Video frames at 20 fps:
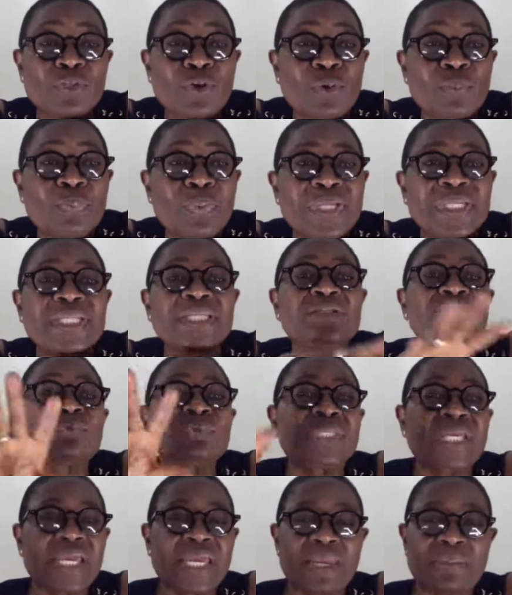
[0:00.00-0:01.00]
completely to
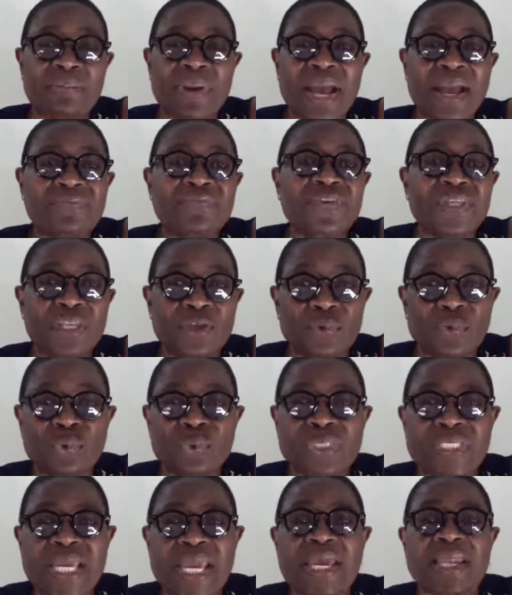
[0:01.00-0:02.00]
take a bath in a
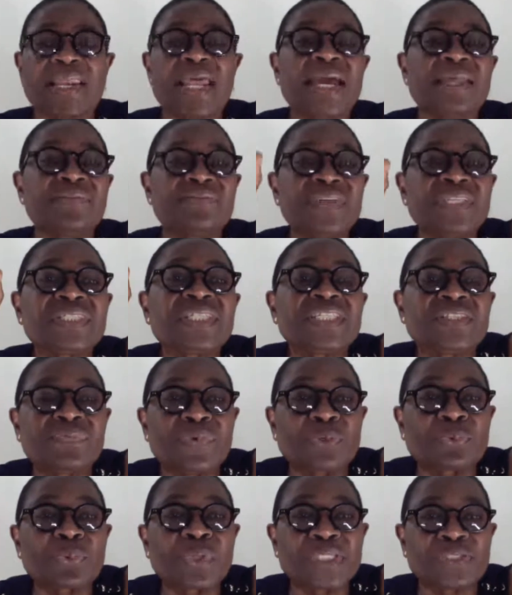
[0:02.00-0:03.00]
hotel, and this is
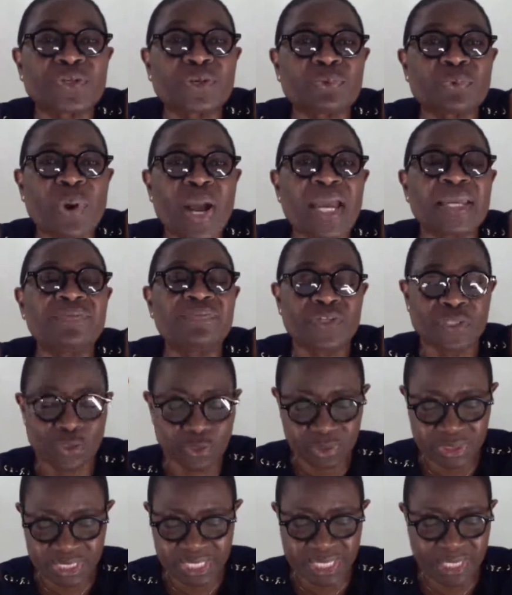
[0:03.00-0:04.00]
the reason why they
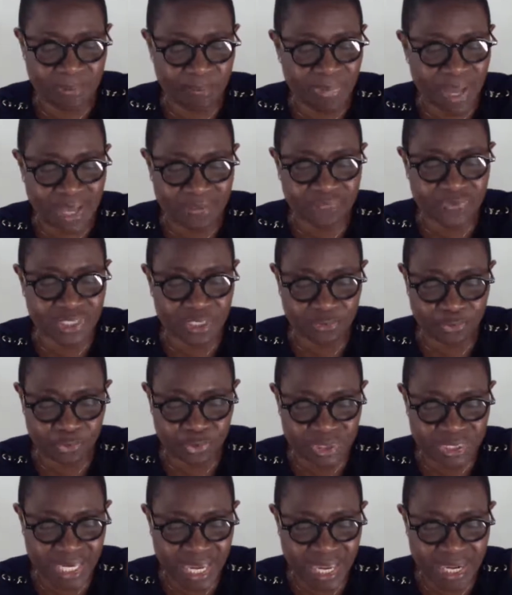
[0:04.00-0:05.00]
don't take a bath in a
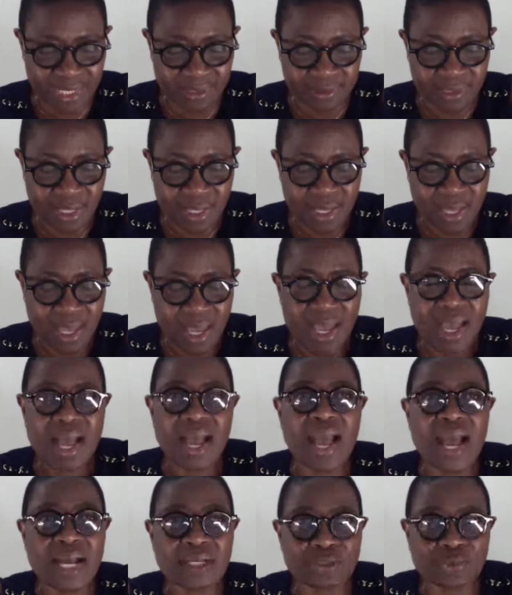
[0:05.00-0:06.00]
hotel.
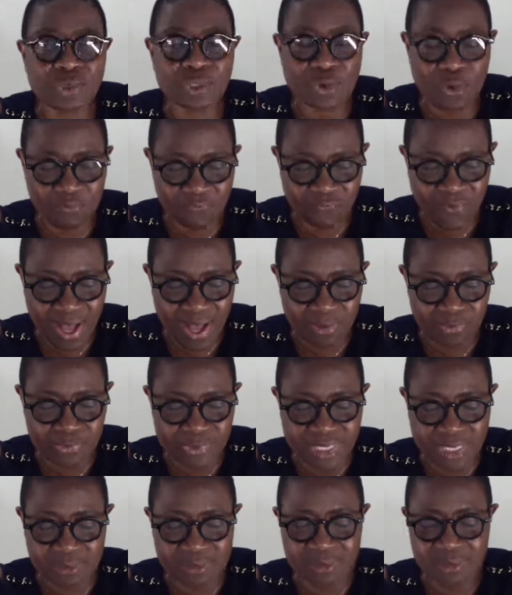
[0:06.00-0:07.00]
Hundreds of
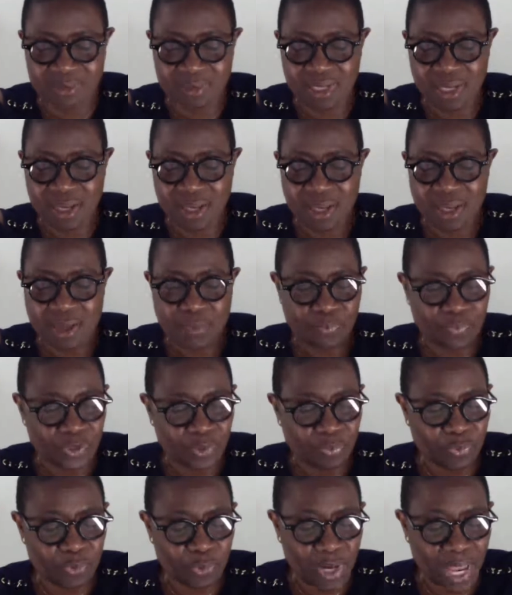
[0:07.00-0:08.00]
thousands
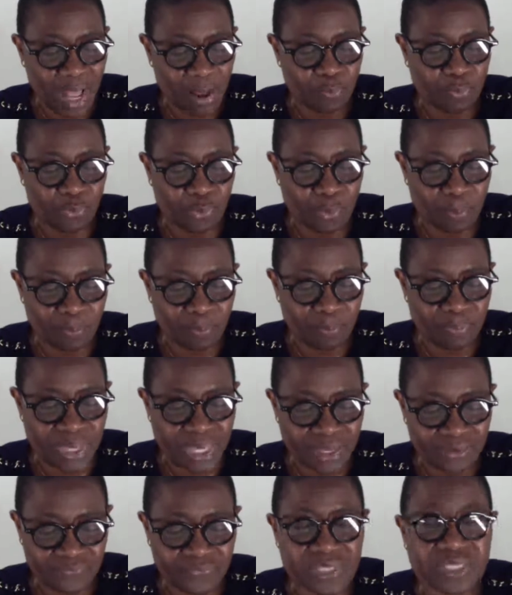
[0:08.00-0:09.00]
people have
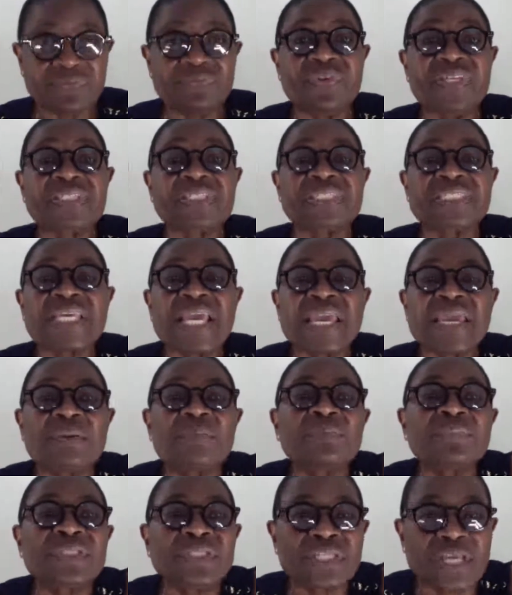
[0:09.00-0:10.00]
bathed in the
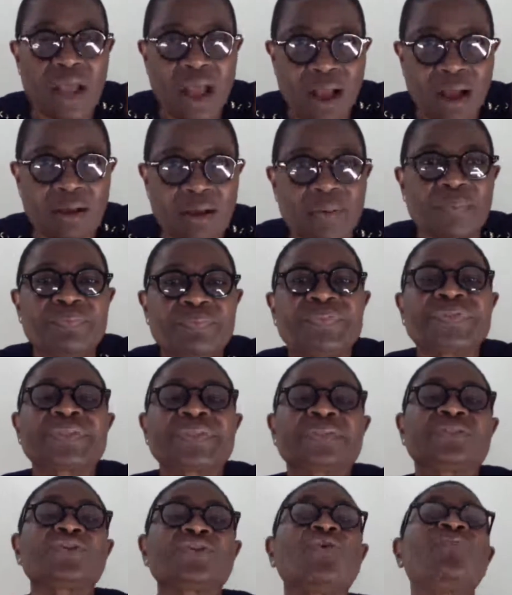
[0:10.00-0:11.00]
same tubs.
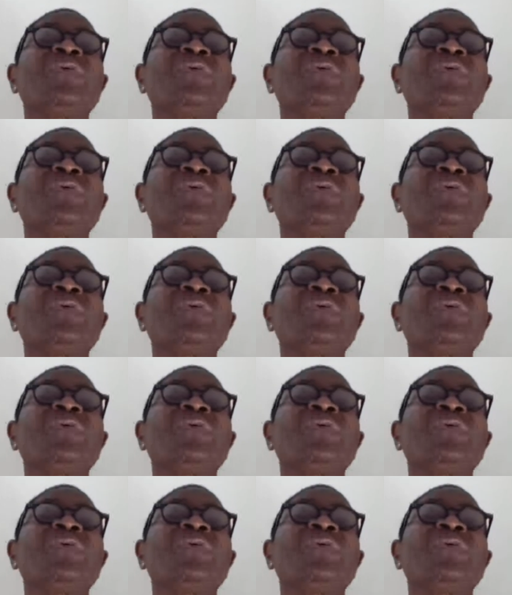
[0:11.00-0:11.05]
So